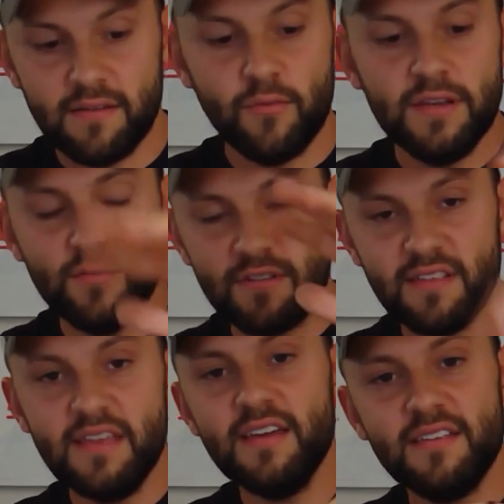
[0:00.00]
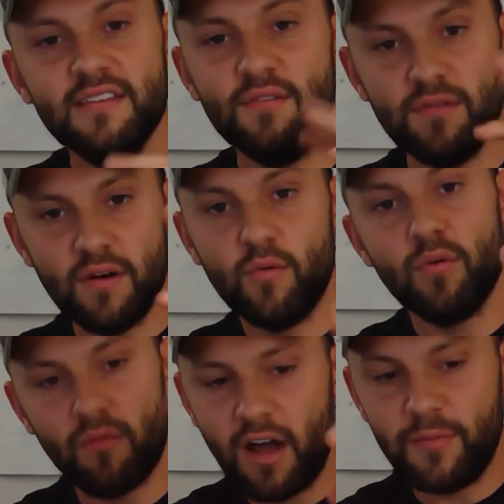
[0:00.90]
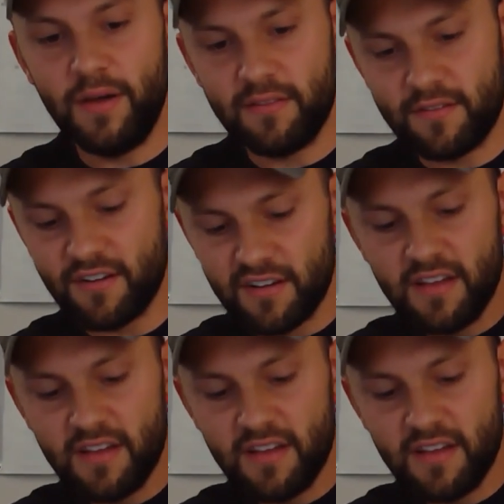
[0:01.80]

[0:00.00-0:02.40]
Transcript: When you see it, you know rock bouncer.